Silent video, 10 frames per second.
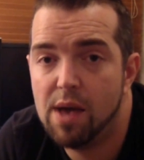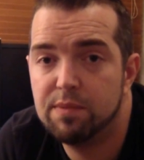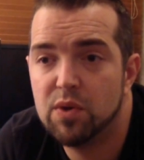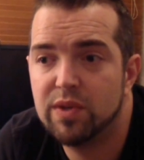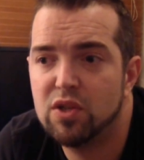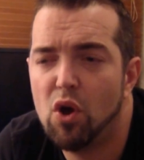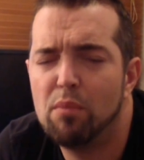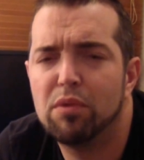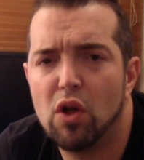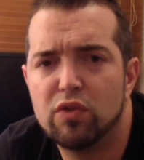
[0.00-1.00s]
So it's
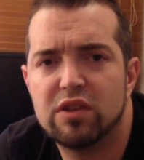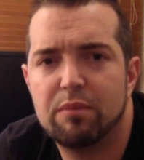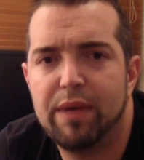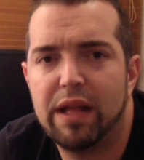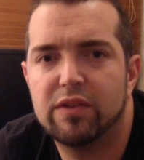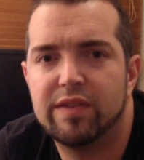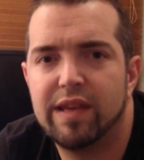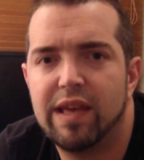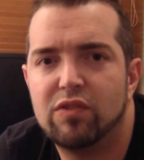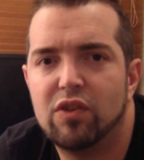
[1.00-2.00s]
not a long-term
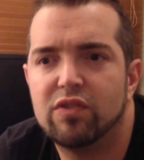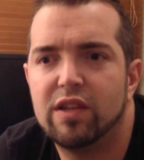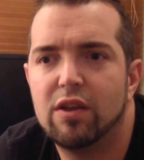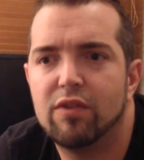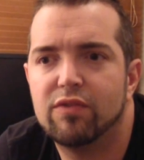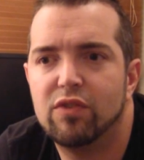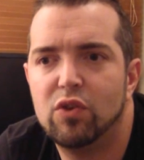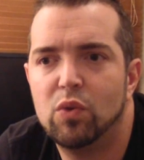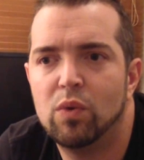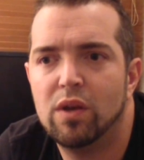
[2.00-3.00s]
penalty, it's just enough
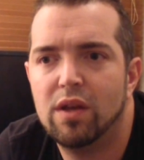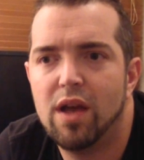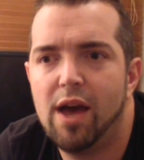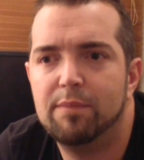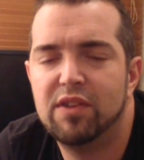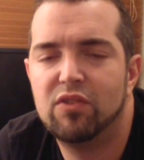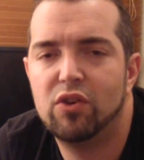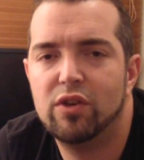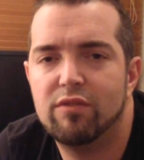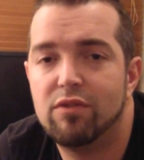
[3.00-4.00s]
to
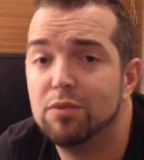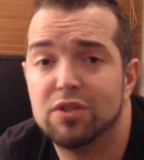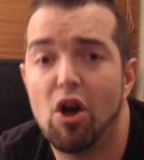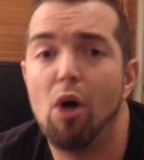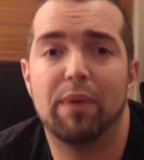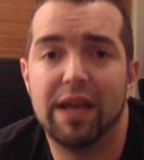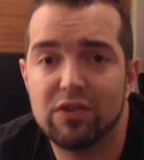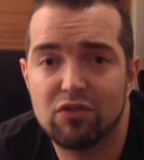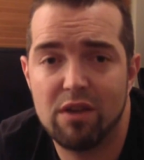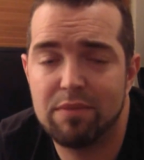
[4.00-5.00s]
deter you from just hopping
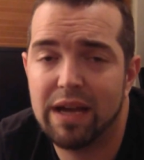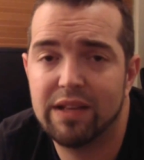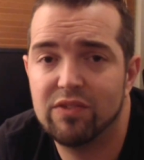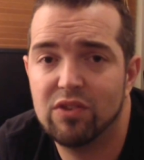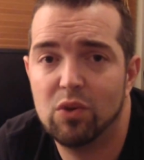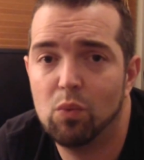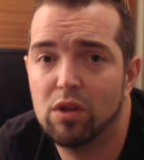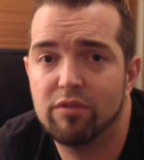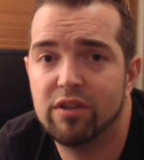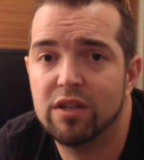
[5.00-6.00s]
straight back into
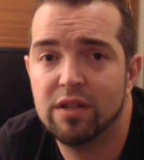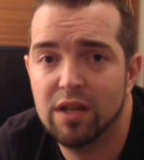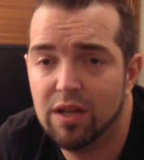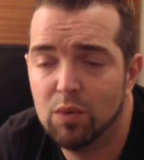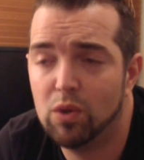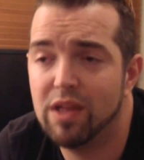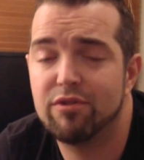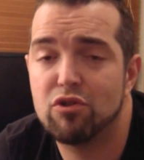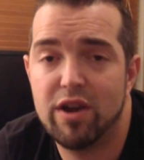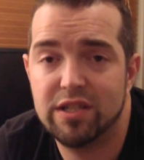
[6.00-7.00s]

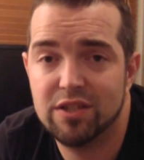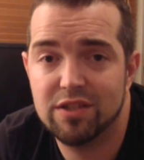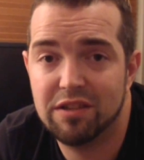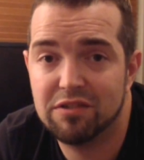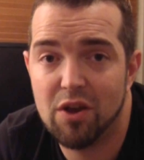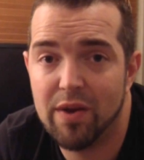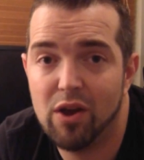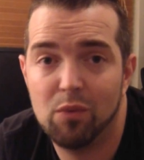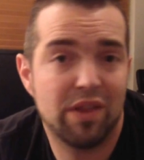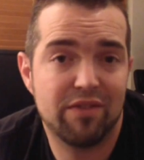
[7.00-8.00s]
whatever craziness is going
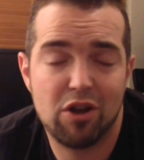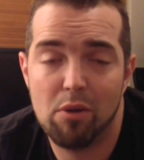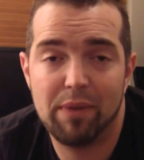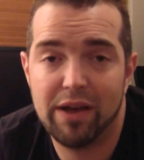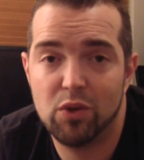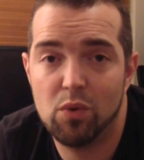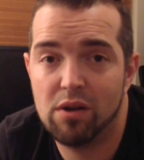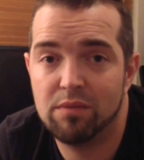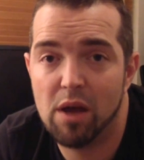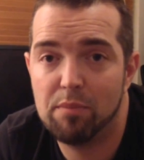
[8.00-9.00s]
on, whatever combat you
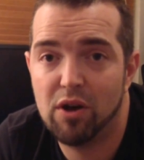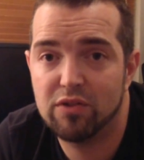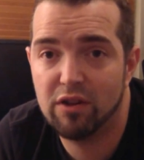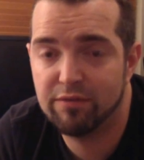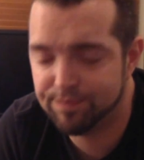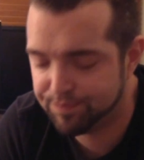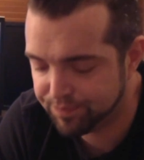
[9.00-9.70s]
were a part of.